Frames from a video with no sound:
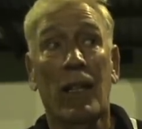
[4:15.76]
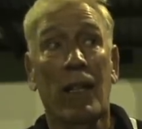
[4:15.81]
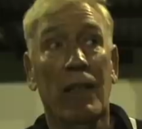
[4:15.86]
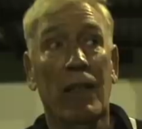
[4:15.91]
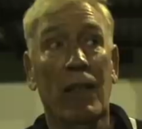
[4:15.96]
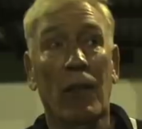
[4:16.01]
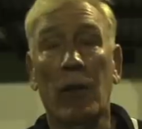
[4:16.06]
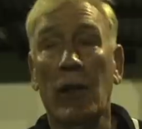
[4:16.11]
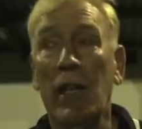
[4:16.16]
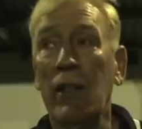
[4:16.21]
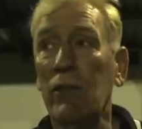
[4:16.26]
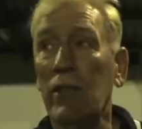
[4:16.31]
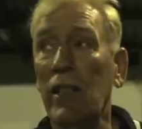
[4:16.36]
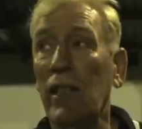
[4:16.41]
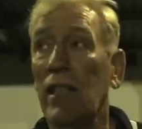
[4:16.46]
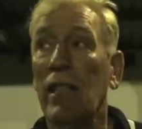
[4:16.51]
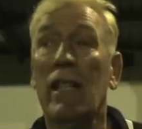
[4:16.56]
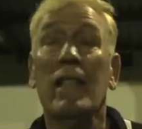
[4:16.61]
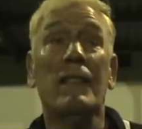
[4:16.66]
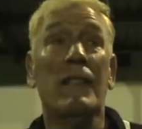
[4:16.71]
you know, it
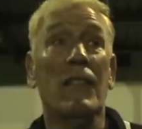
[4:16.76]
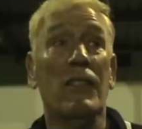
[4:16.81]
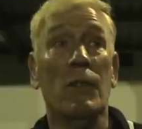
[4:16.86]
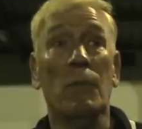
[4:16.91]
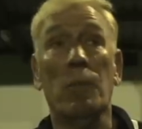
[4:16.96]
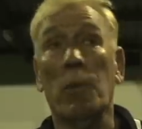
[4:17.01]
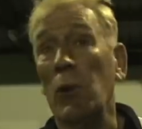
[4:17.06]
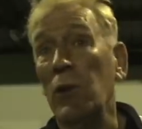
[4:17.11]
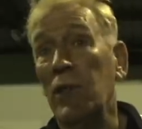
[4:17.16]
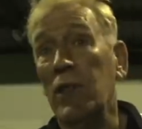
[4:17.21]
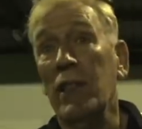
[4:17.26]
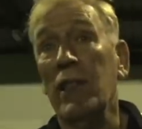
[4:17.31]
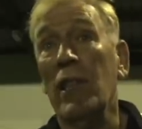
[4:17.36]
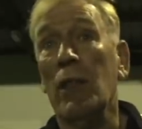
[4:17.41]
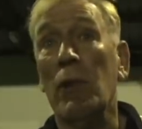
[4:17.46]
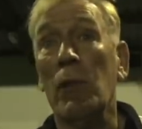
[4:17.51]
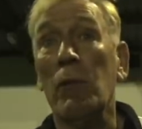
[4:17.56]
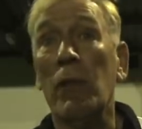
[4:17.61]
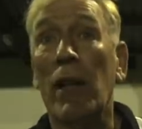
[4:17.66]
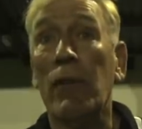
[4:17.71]
really is disappointing, yeah,
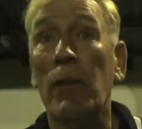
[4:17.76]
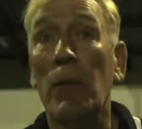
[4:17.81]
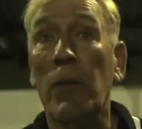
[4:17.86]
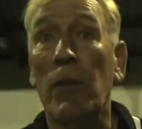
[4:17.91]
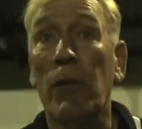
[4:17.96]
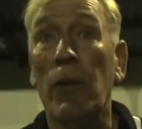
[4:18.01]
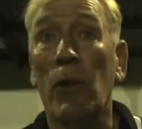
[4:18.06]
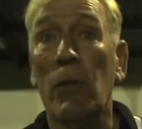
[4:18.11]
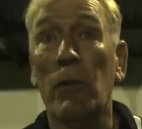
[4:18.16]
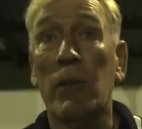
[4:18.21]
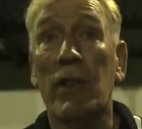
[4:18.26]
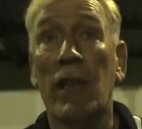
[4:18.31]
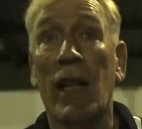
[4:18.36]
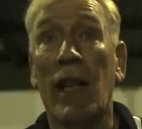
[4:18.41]
when we have a performance